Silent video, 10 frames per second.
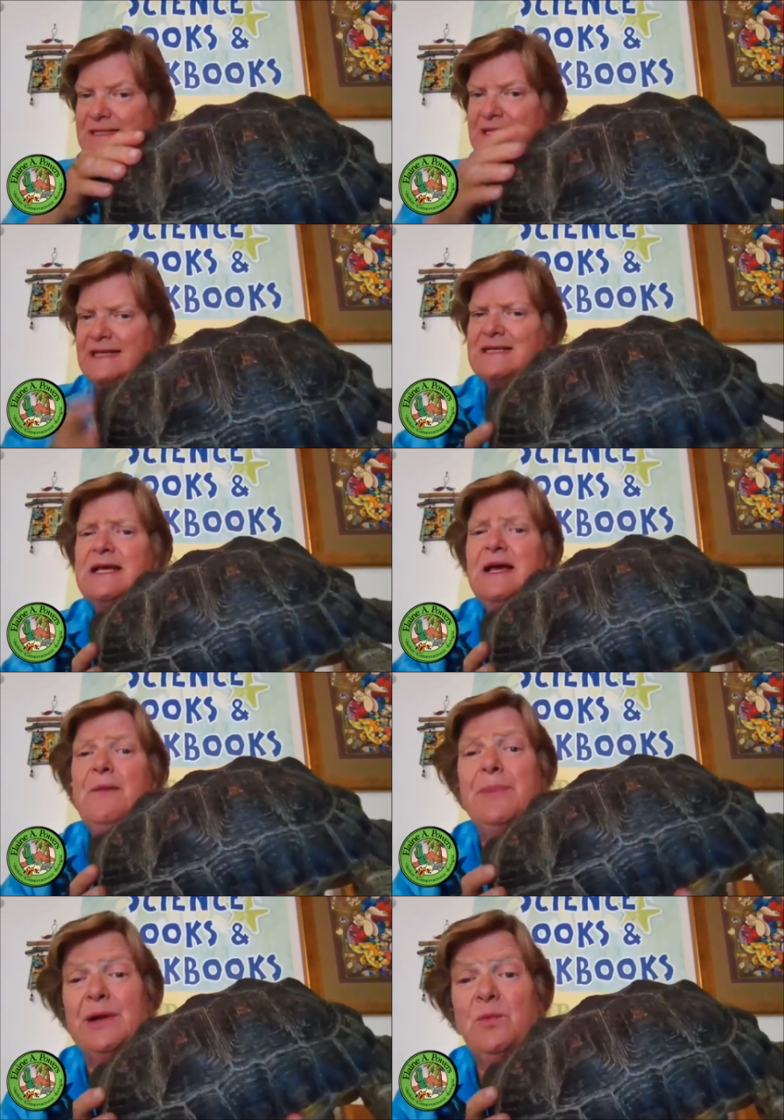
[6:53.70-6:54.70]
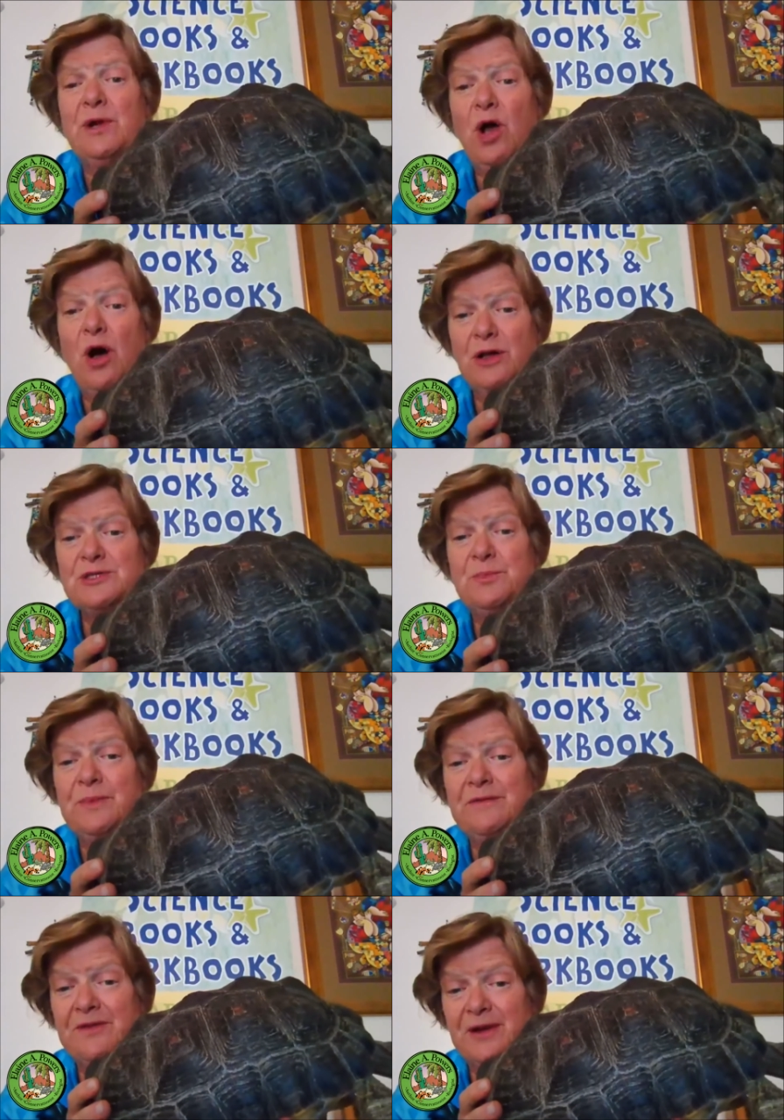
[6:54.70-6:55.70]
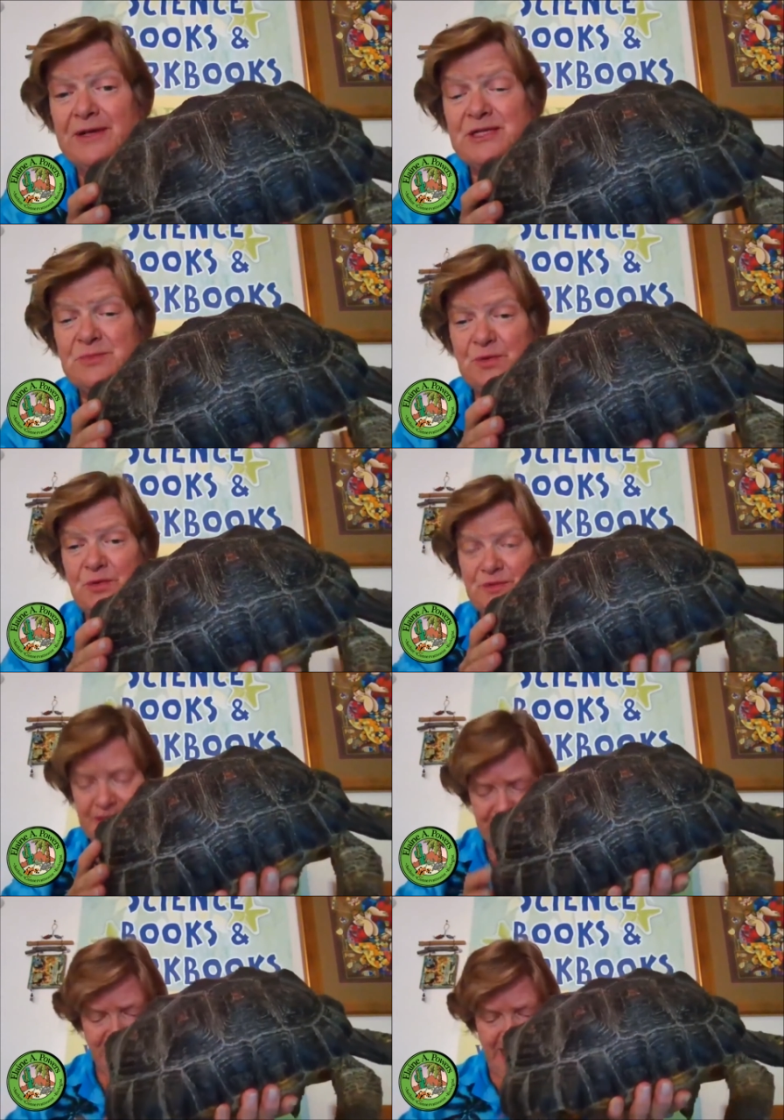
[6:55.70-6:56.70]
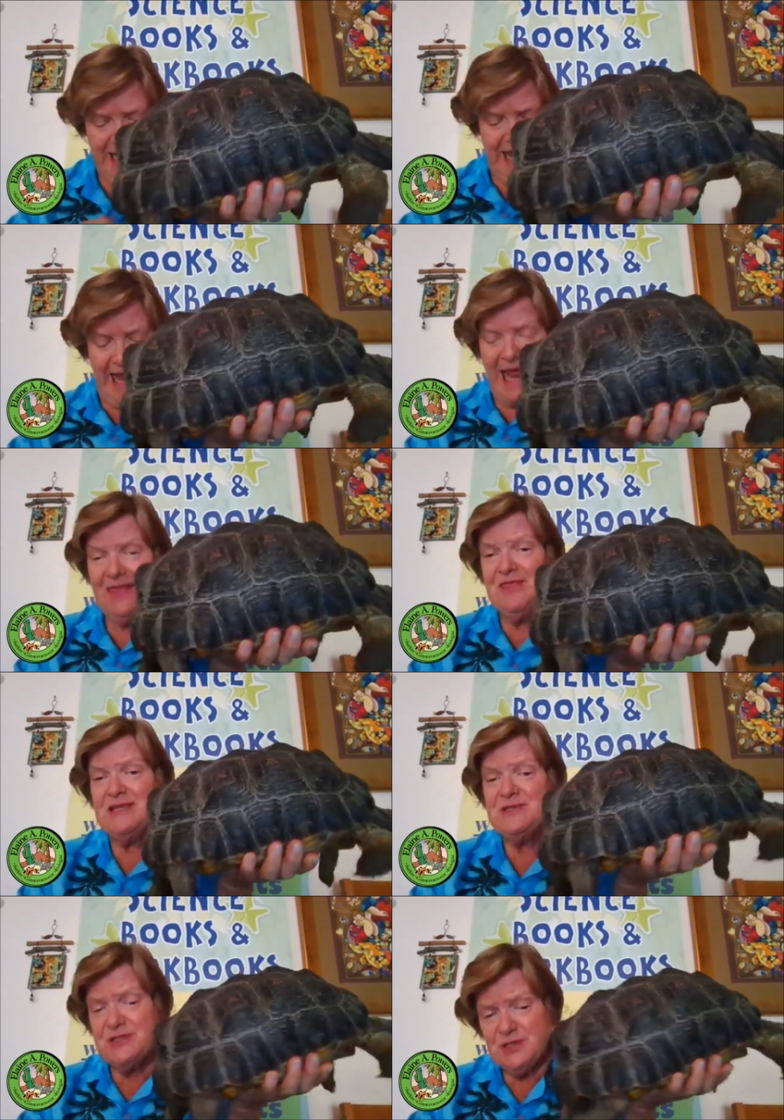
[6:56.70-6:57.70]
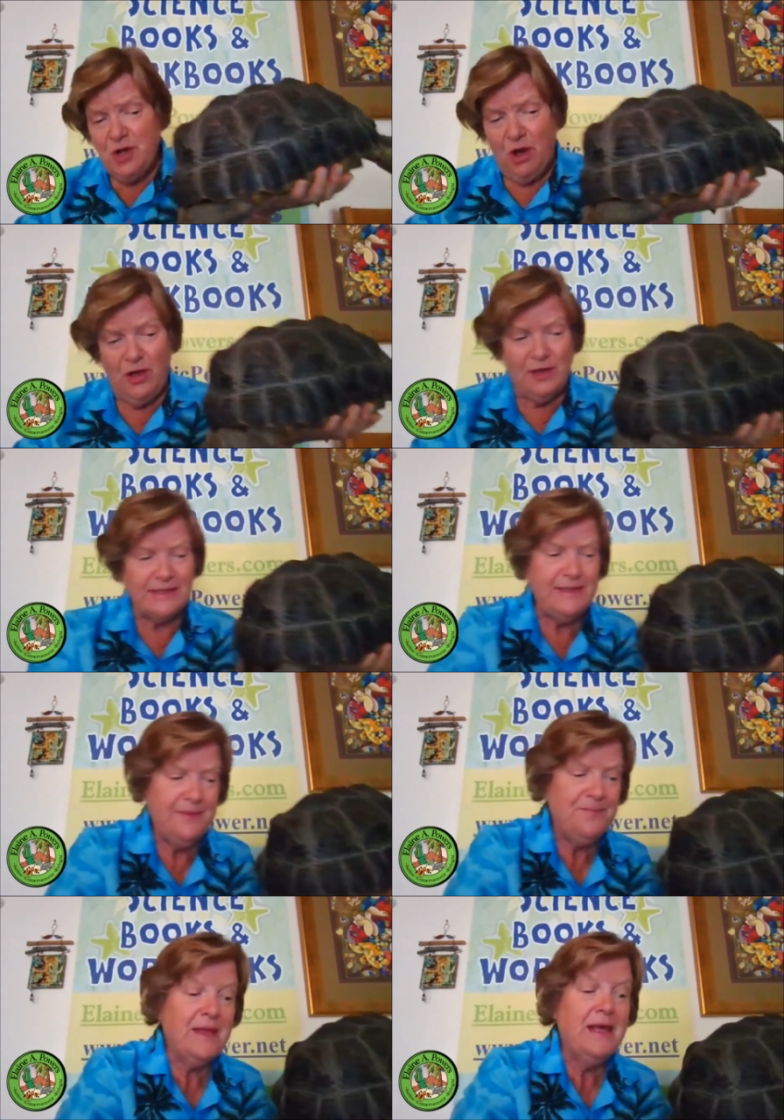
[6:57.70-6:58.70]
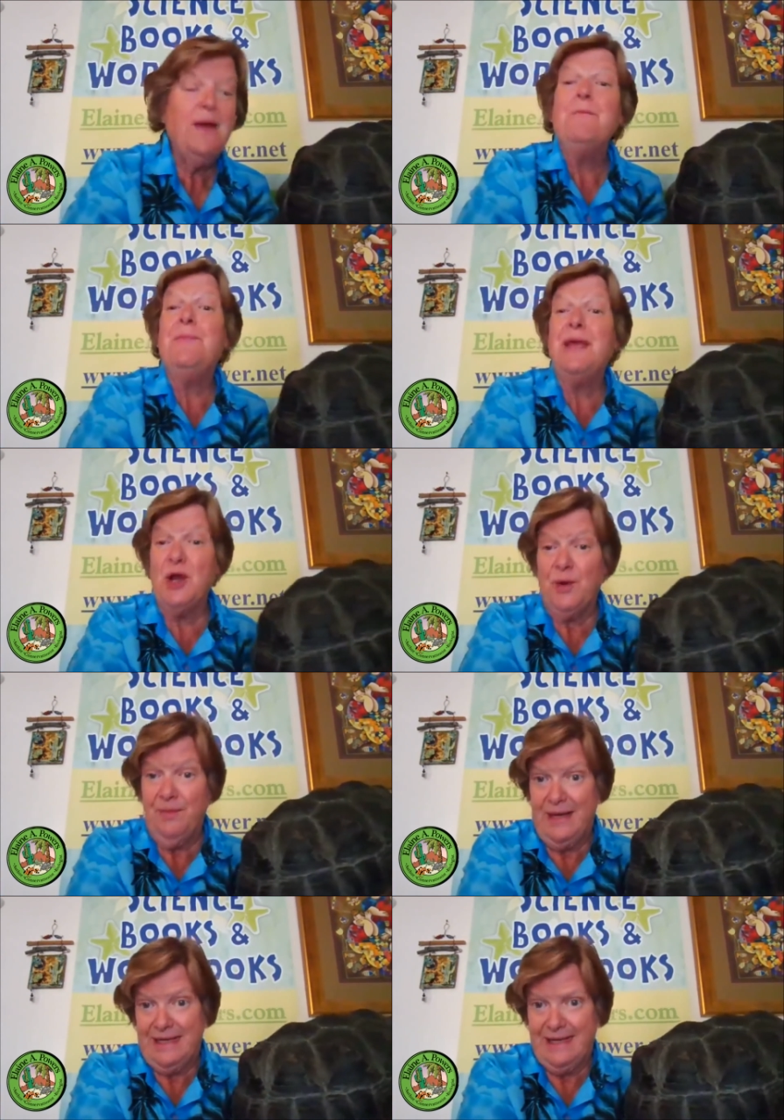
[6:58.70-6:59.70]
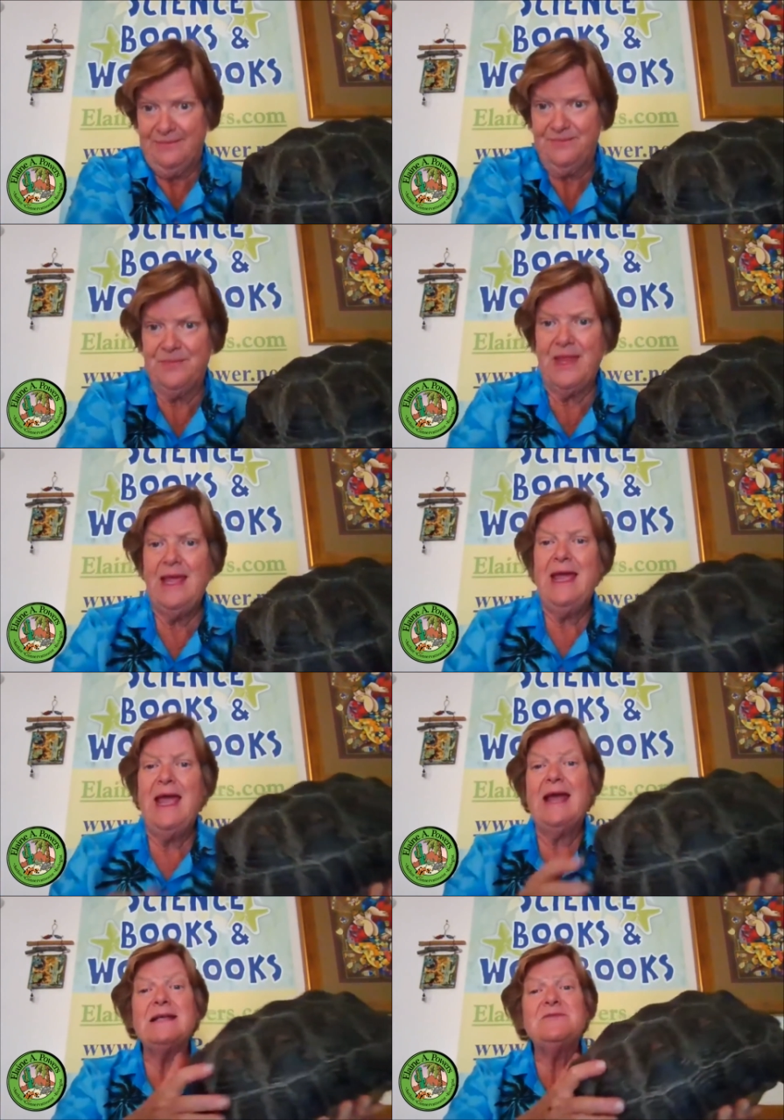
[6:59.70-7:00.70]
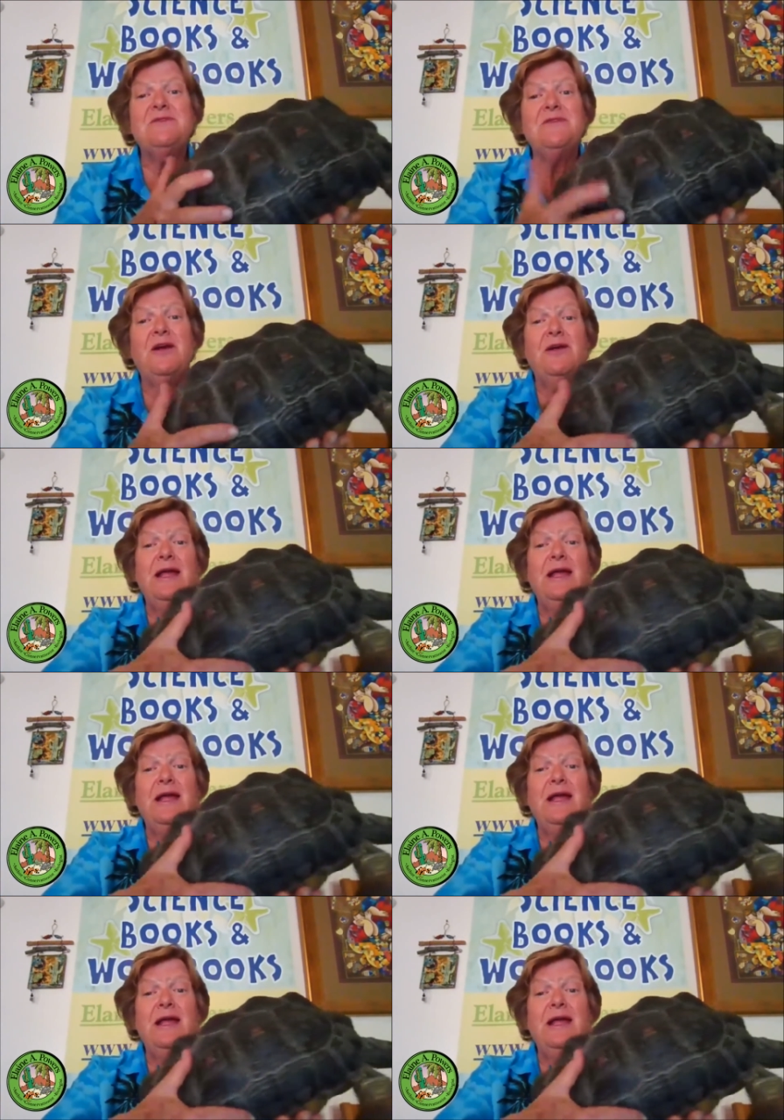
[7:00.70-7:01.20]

it is, but it would also be very smoothed. And this is called pyramiding. And it's very